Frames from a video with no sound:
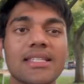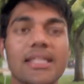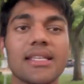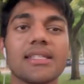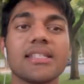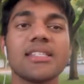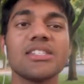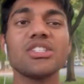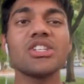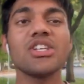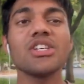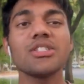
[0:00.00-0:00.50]
is
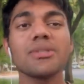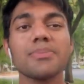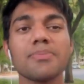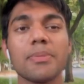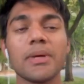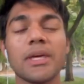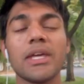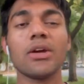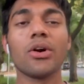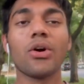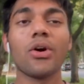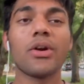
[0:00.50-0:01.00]
this just
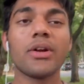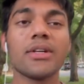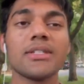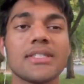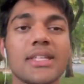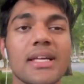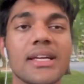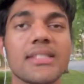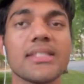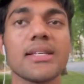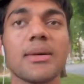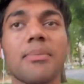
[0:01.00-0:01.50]
me or is
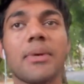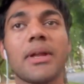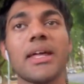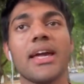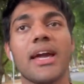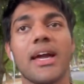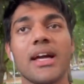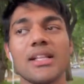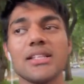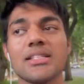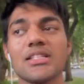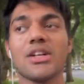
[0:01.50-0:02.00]
there somebody
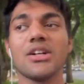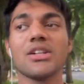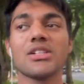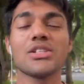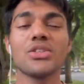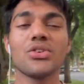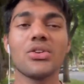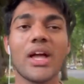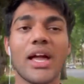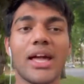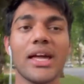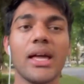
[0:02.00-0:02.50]
else
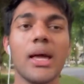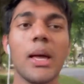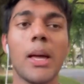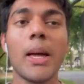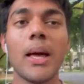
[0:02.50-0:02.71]
also like